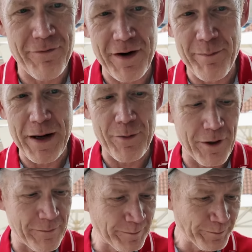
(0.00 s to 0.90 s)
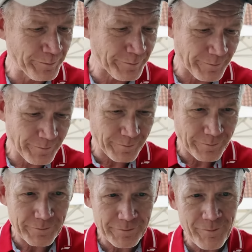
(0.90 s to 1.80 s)
a very big one.
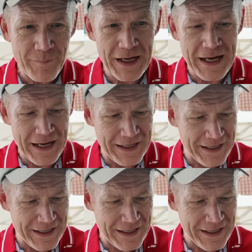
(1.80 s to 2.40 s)
And